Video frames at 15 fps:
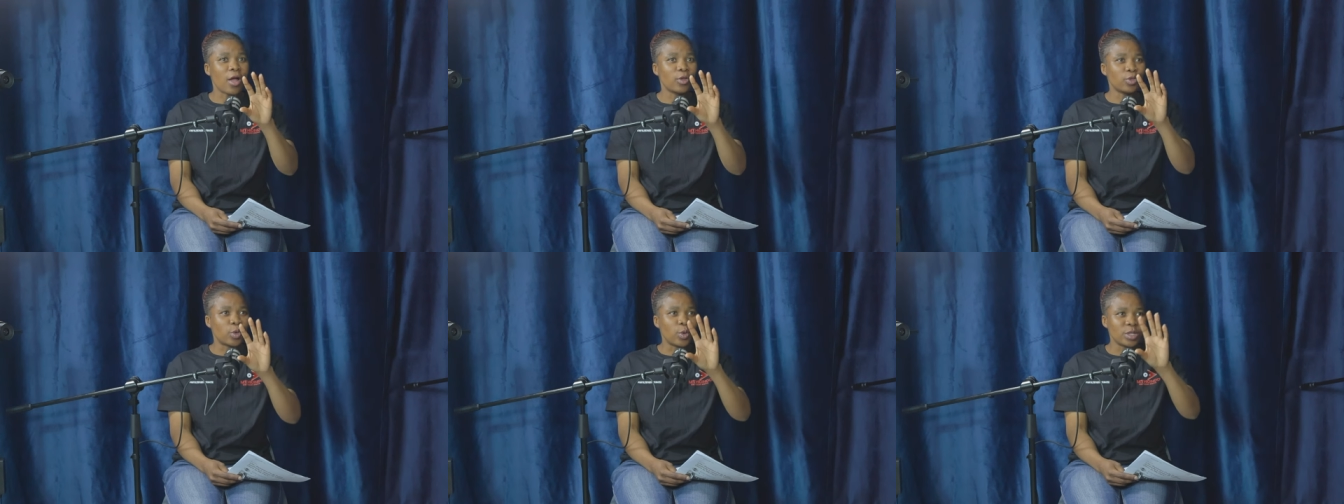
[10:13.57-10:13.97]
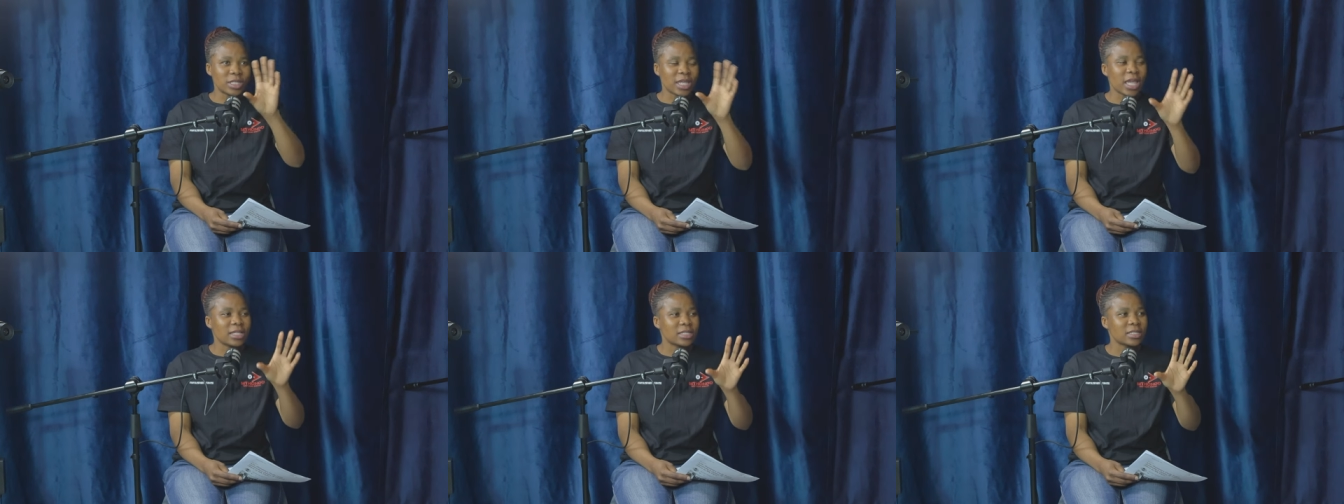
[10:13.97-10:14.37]
those
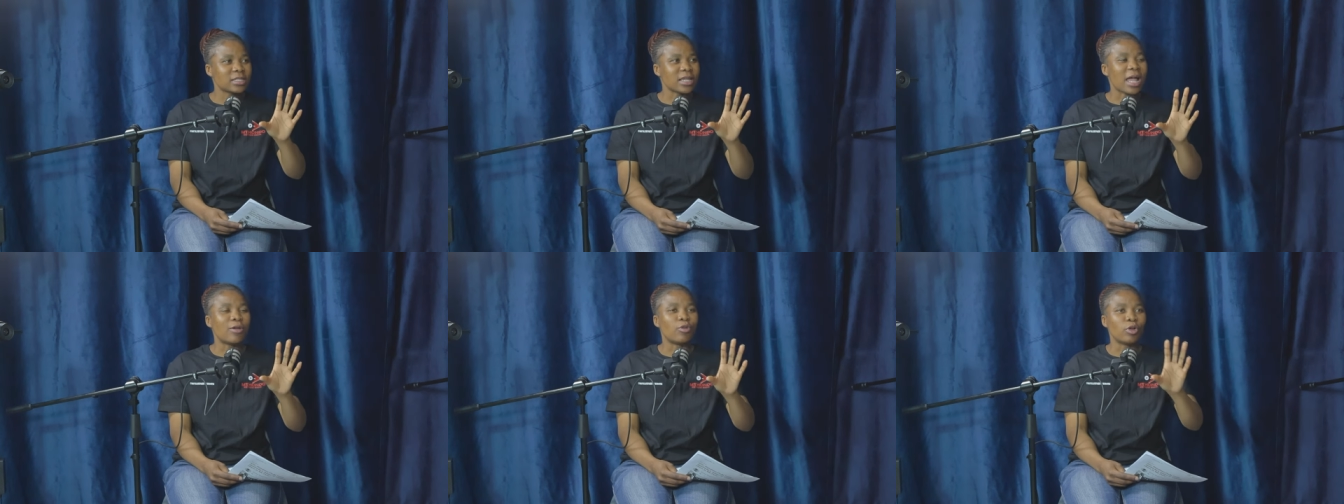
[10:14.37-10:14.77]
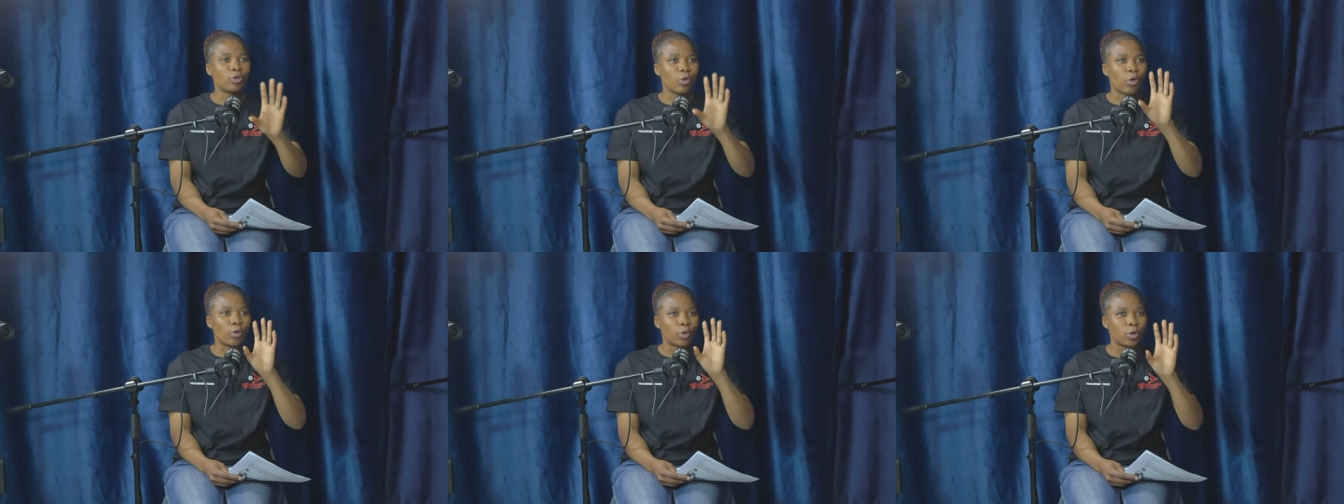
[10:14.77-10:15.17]
cases are
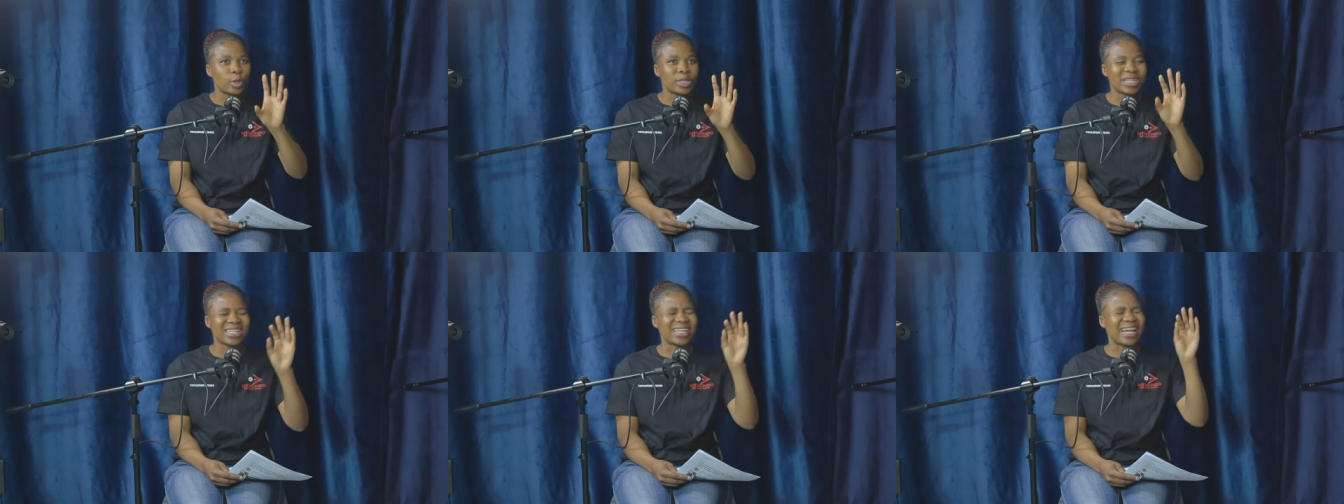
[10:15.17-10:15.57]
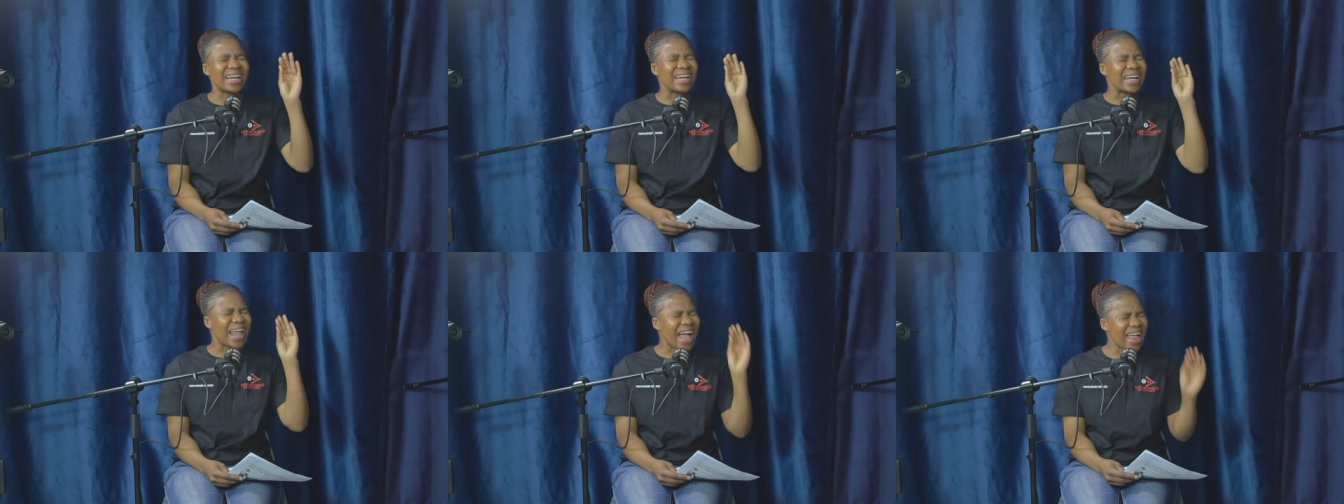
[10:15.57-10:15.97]
not concluded.
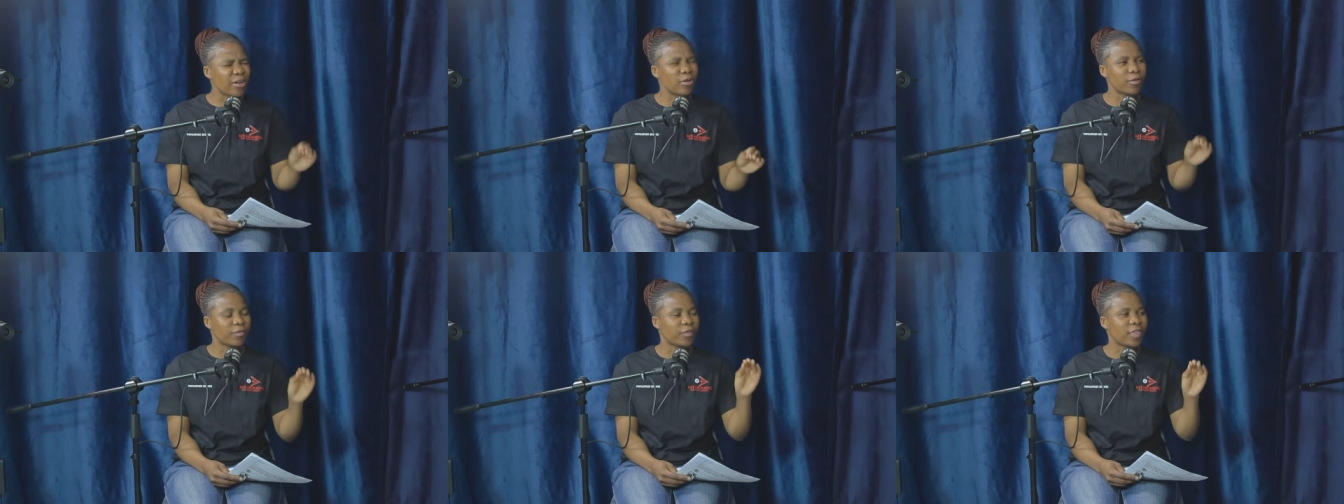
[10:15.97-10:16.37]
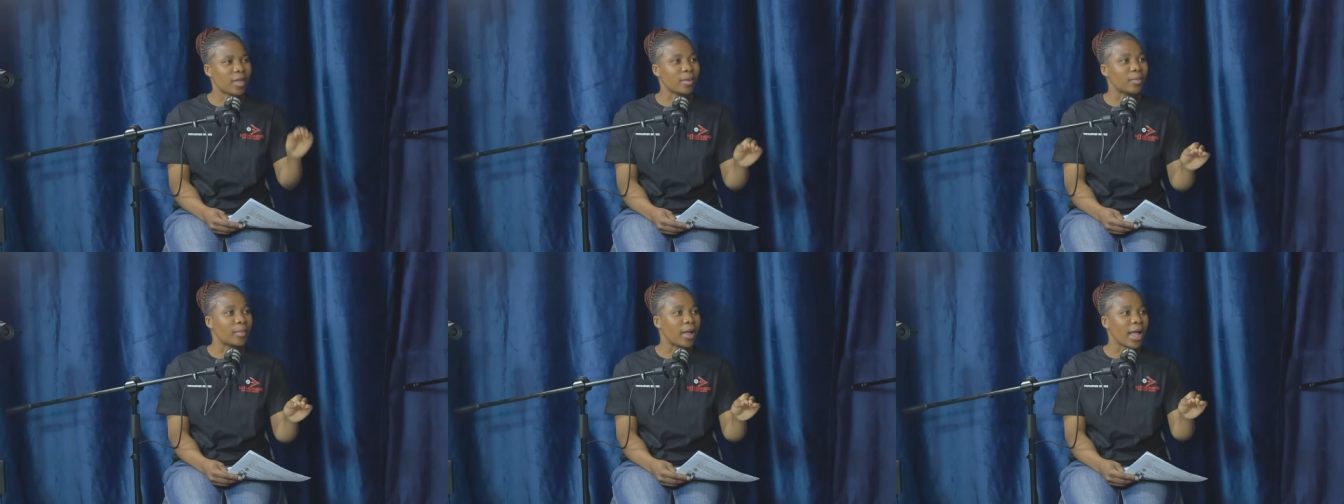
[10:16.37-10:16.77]
None of
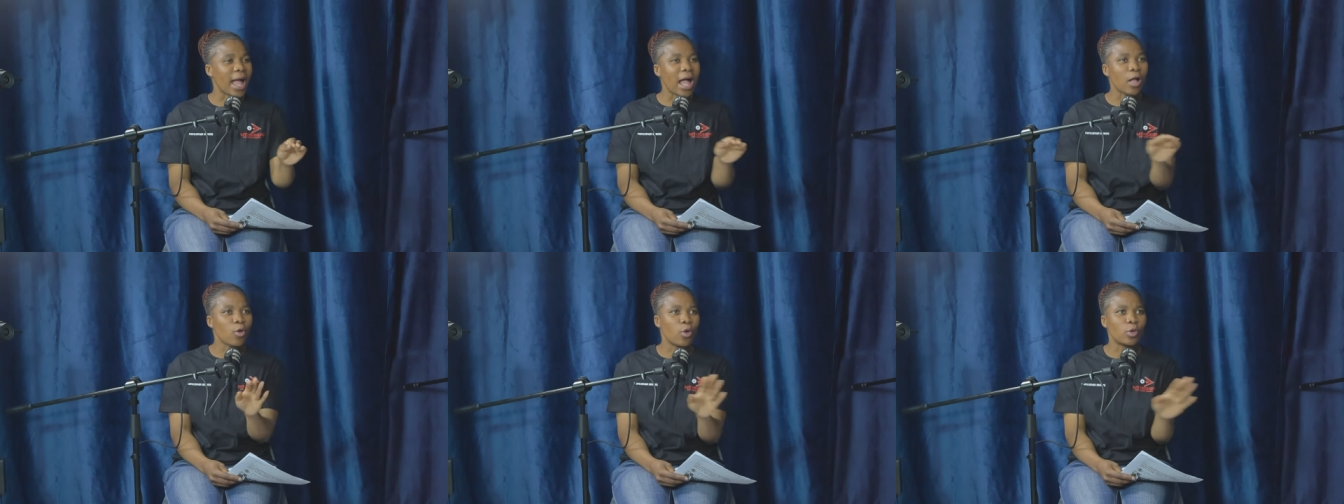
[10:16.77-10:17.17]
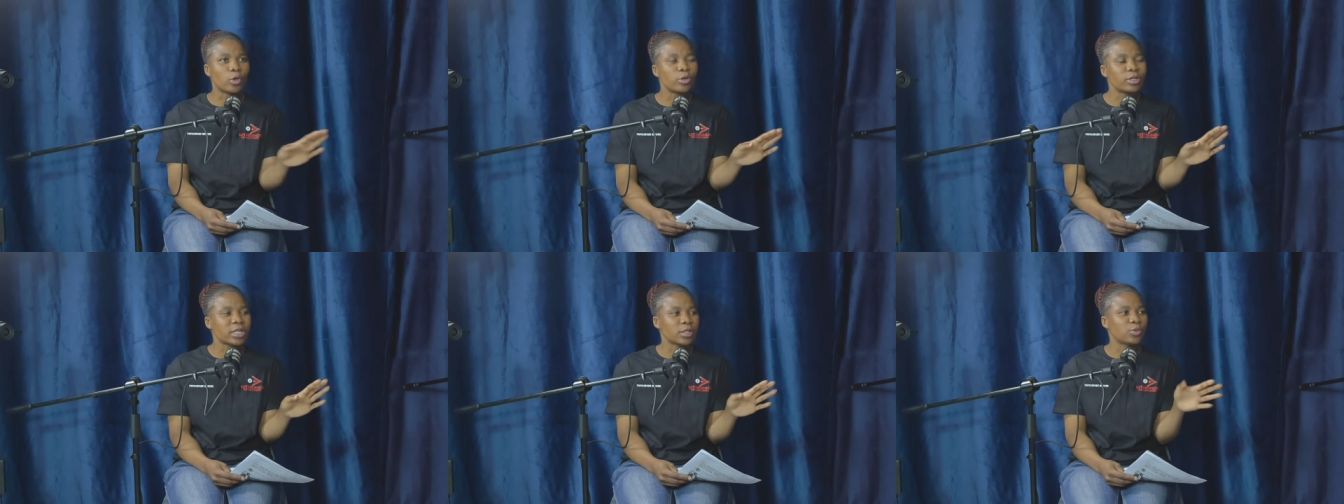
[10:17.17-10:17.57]
them are
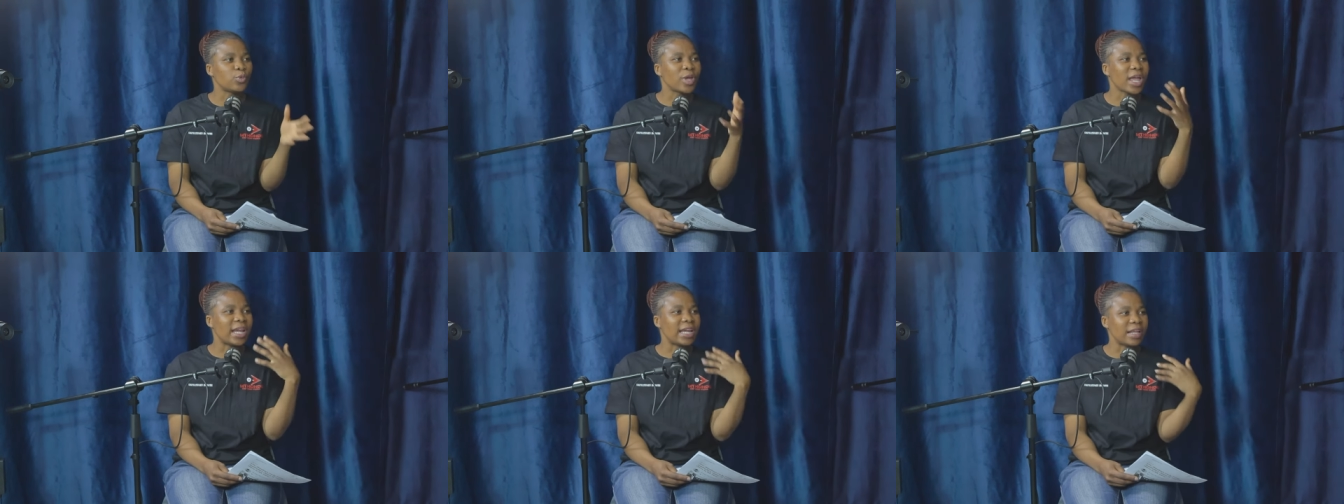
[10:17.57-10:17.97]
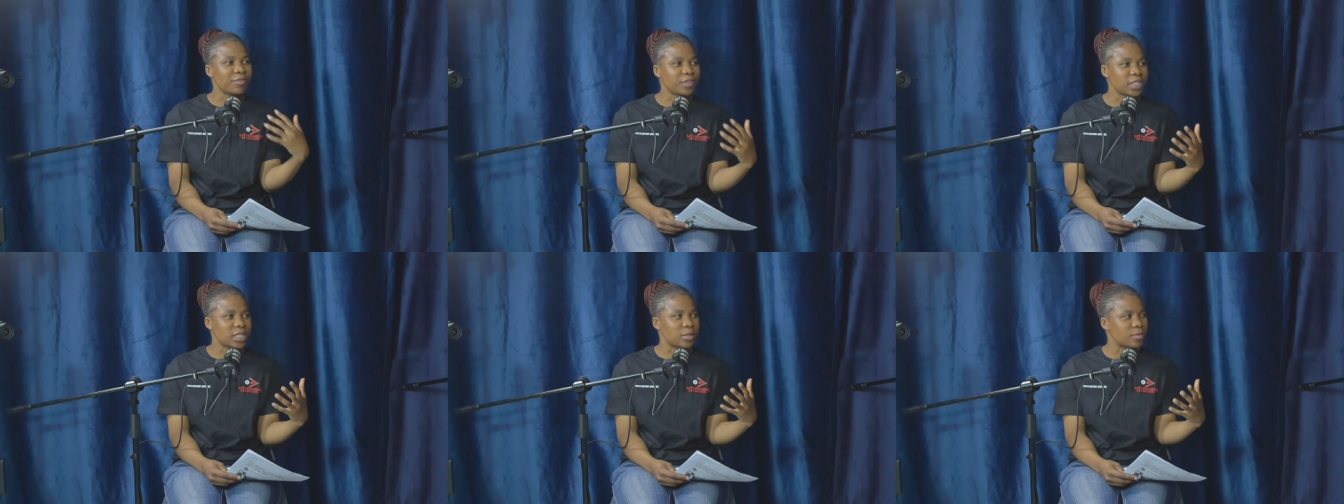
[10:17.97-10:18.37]
concluded. We are
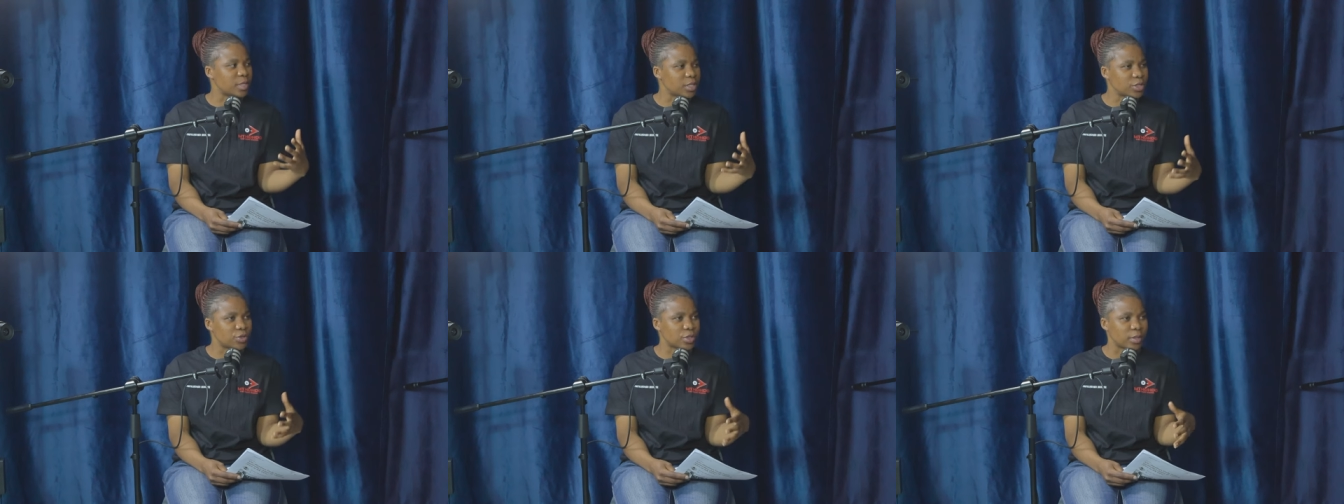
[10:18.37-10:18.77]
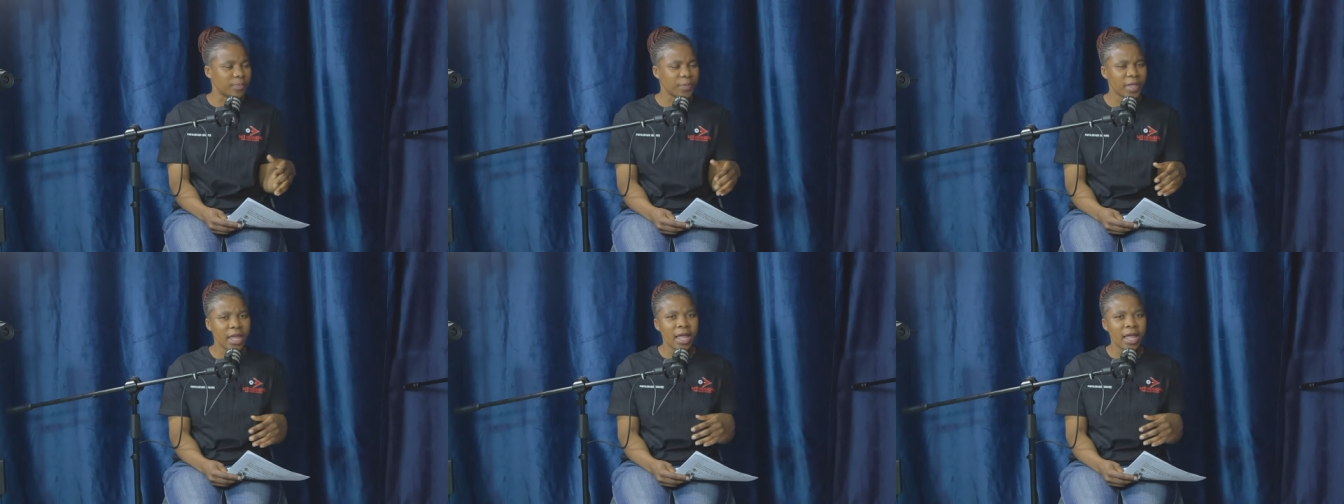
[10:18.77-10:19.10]
left in mystery.